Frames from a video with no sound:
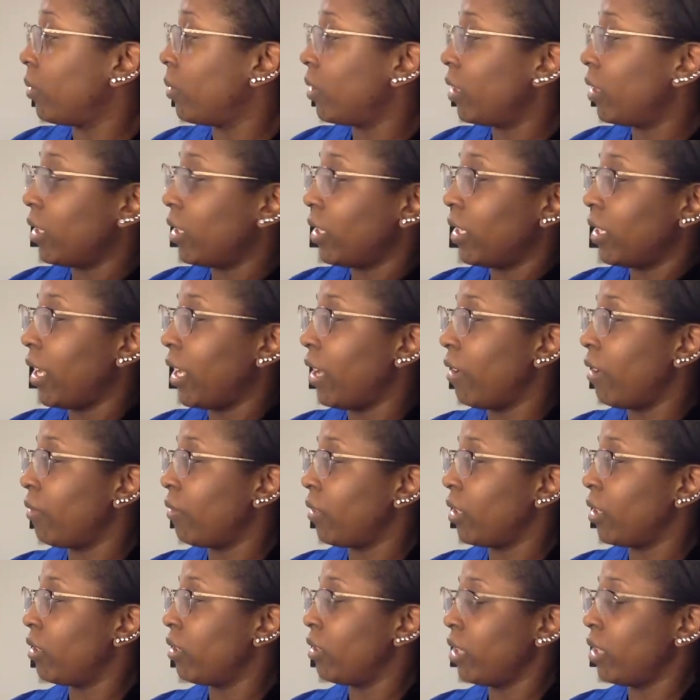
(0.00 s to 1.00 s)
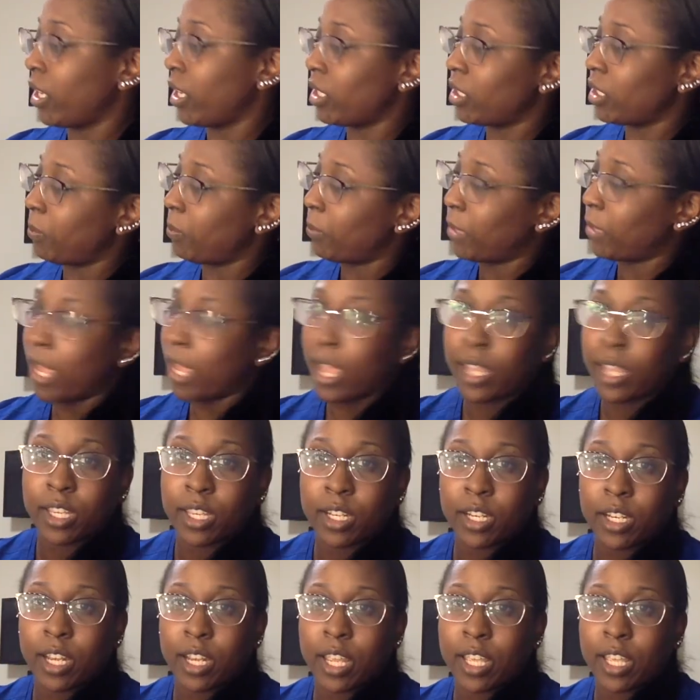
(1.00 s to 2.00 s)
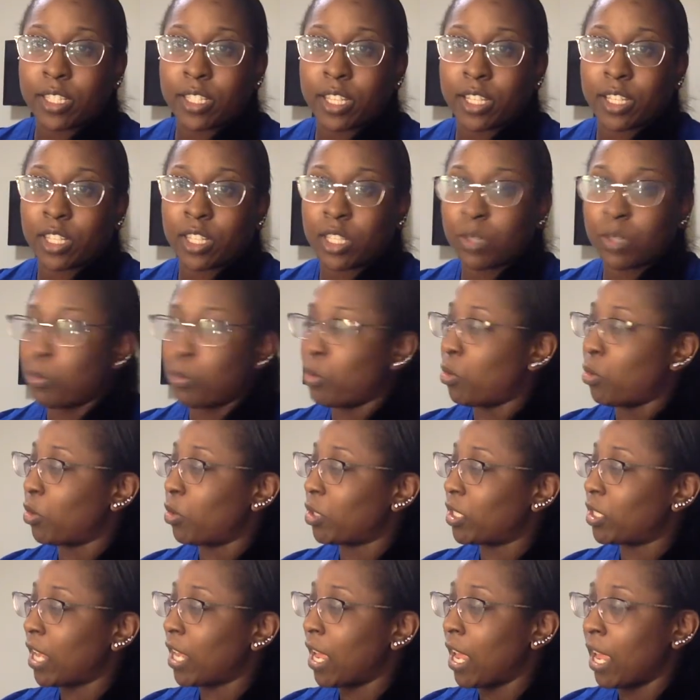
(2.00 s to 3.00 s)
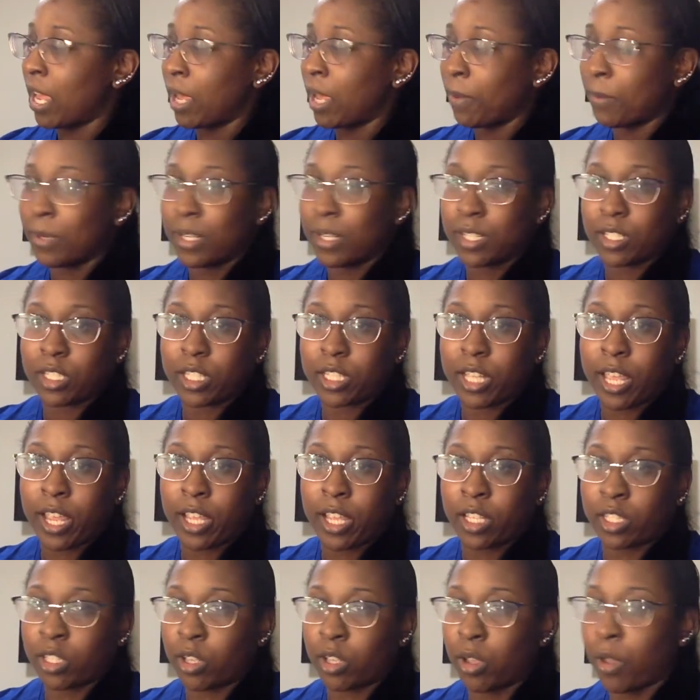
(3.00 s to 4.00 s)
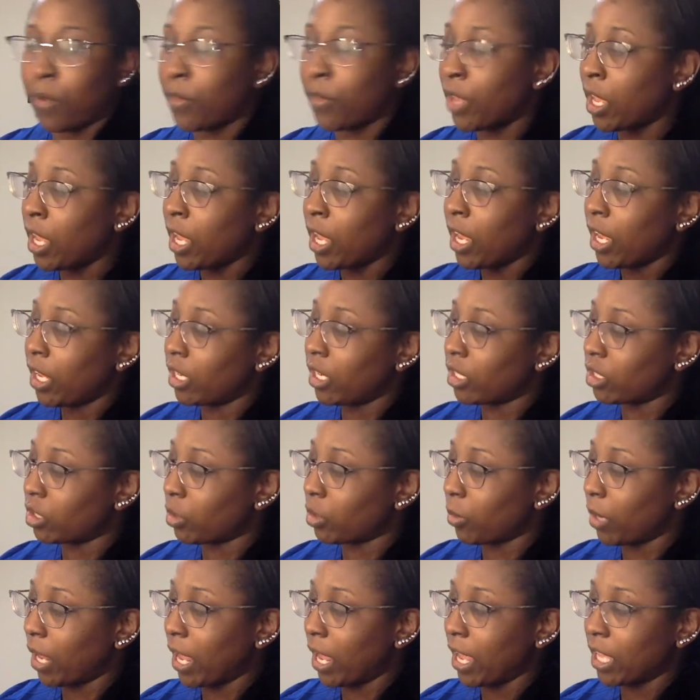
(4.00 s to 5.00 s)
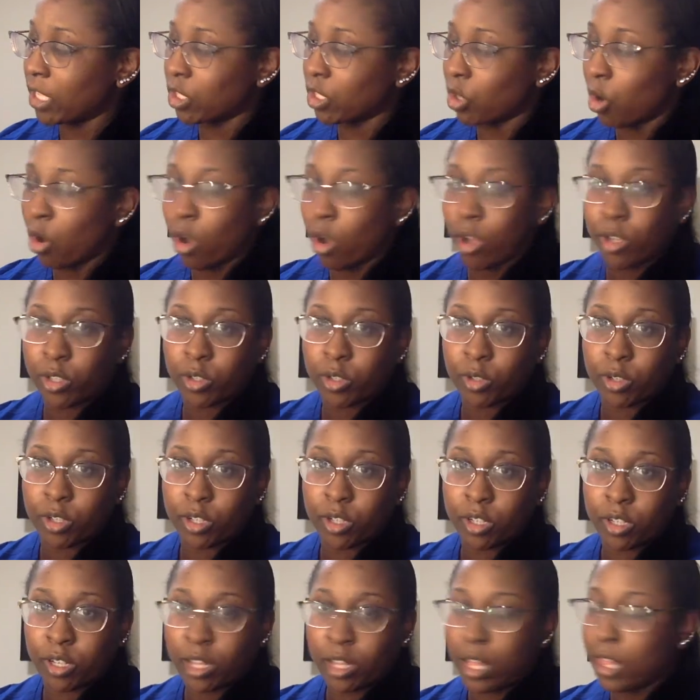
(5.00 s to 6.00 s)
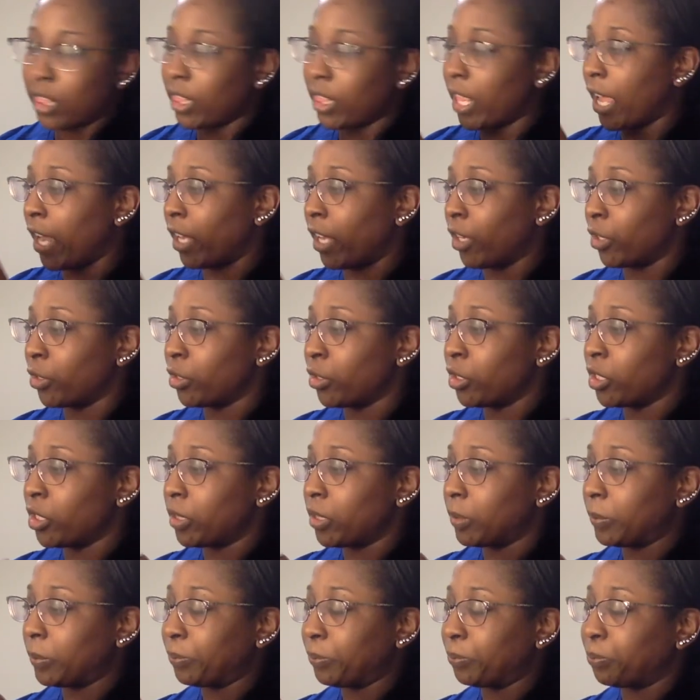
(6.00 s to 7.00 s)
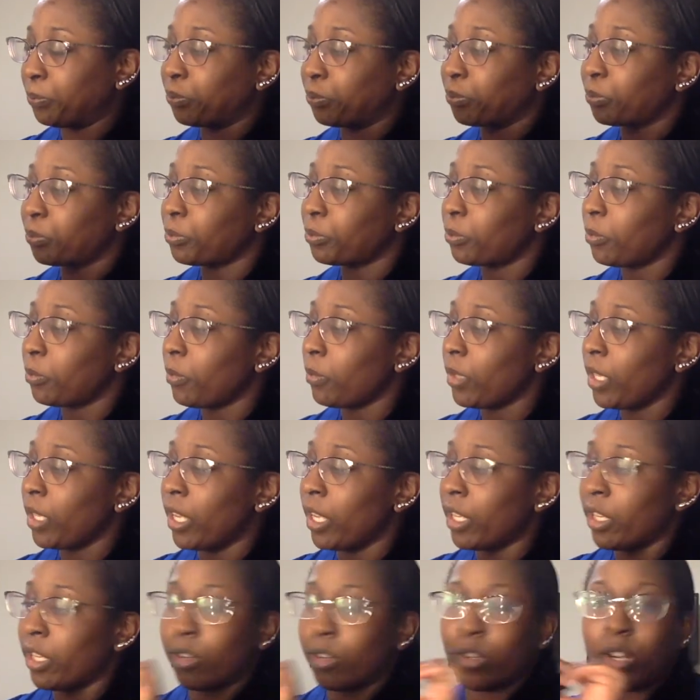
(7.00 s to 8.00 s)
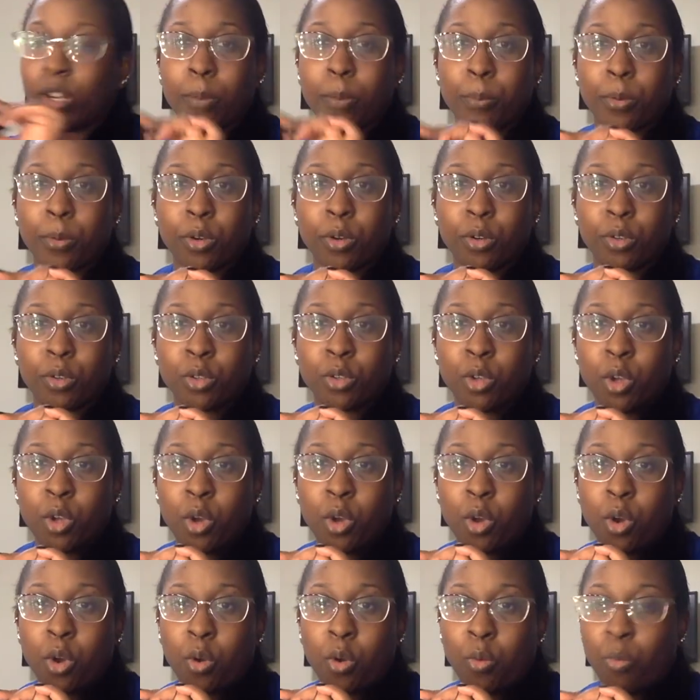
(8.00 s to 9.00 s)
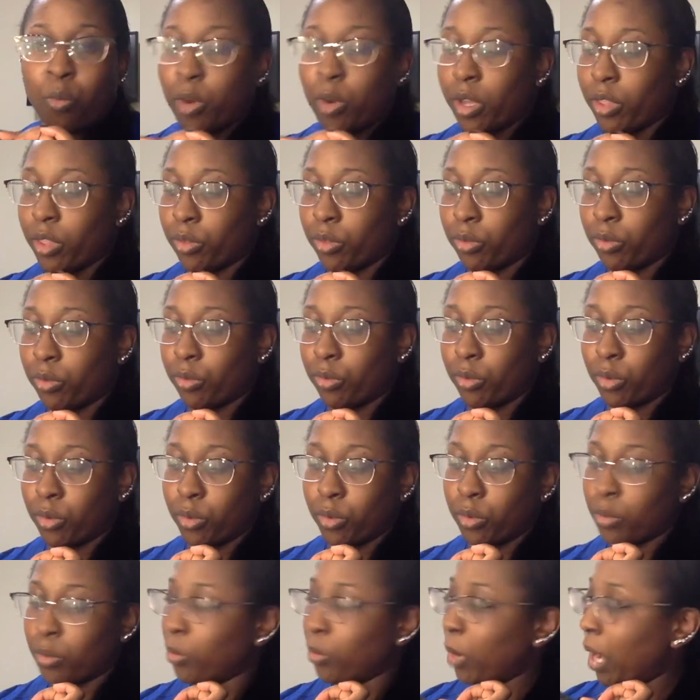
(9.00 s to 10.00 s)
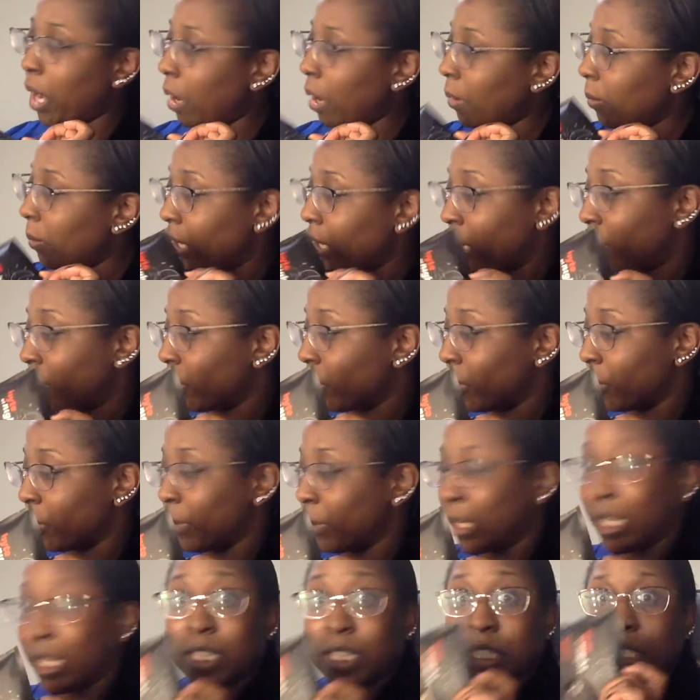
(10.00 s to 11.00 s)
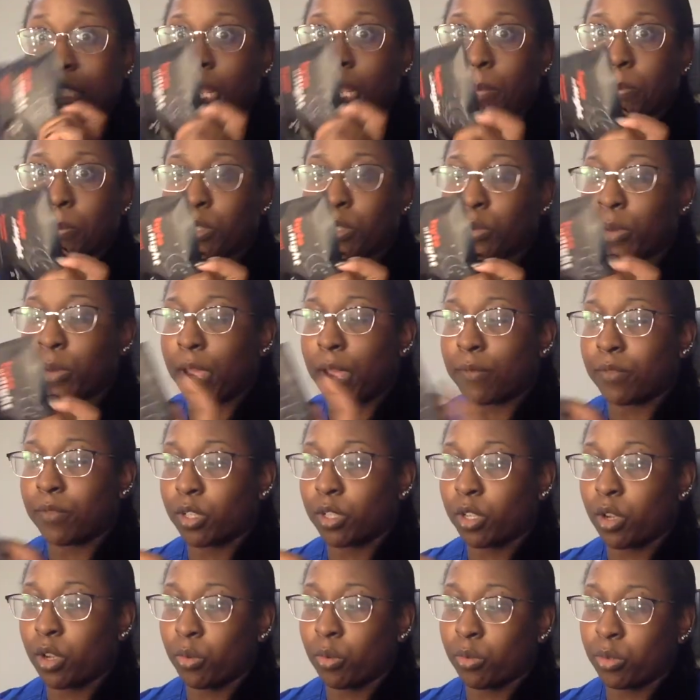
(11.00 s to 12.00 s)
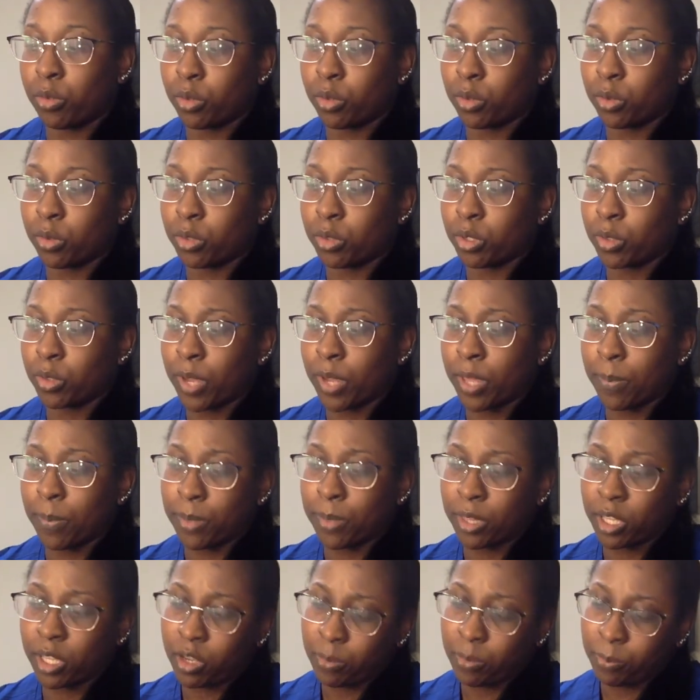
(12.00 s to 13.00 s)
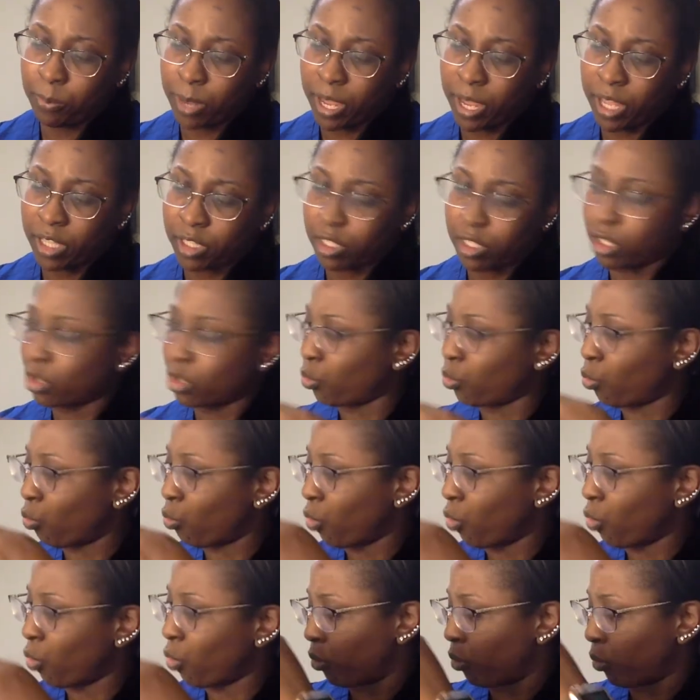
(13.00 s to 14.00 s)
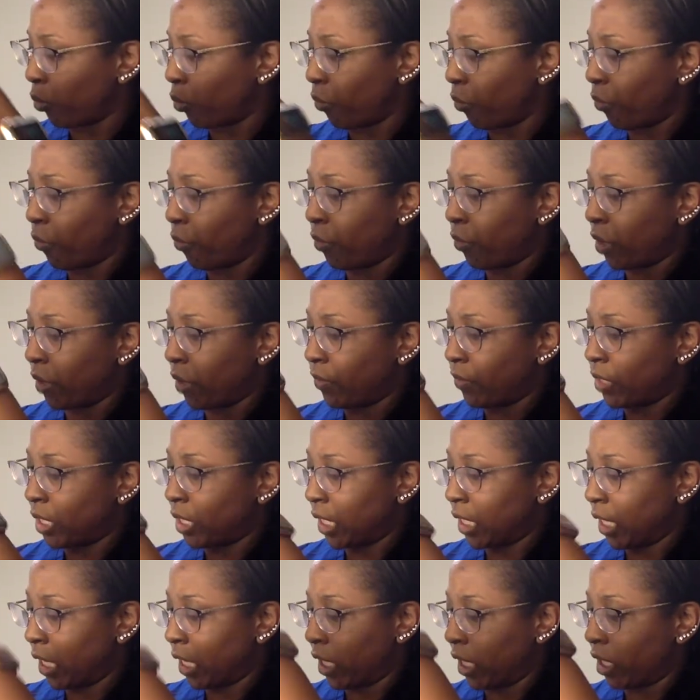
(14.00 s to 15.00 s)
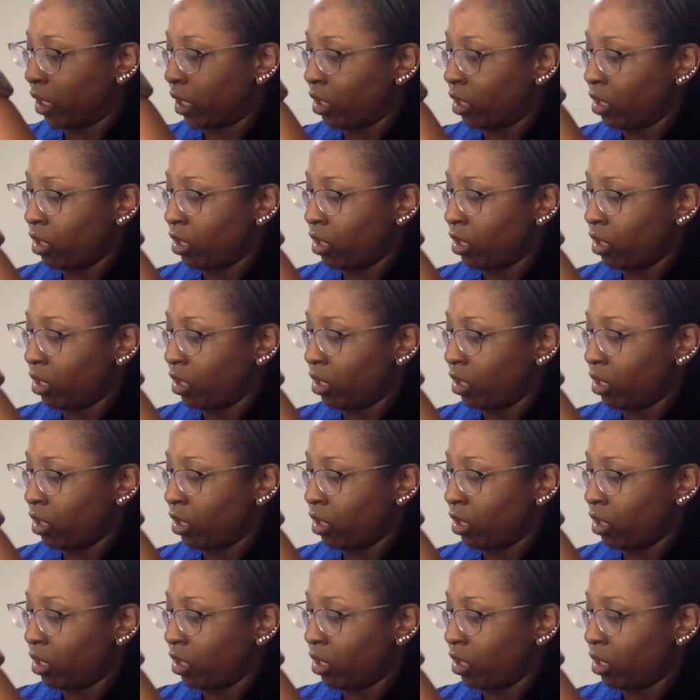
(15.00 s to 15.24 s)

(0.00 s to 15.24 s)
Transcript: They have it nice and black, and then it has like this pull tab and it slides off. And so it has all your aligners, and they're numbered 1 through however many steps you have to go through. So I believe mine's is 1 through 15.